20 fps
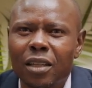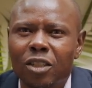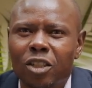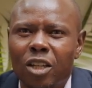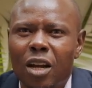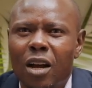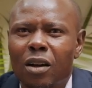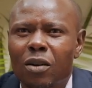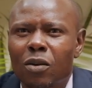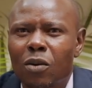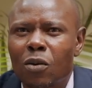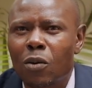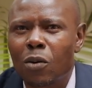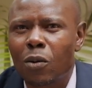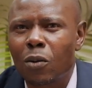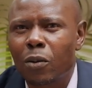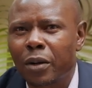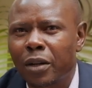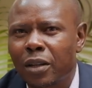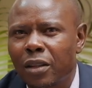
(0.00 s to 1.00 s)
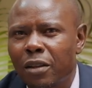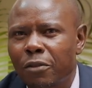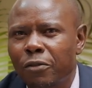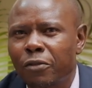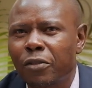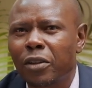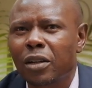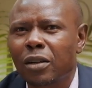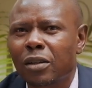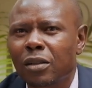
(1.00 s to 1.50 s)
jungle or in the
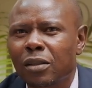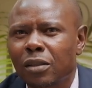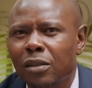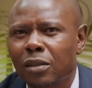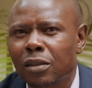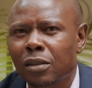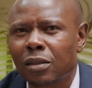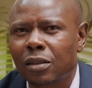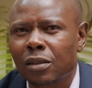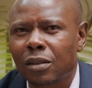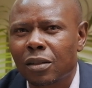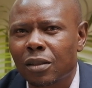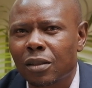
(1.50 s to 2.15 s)
fields.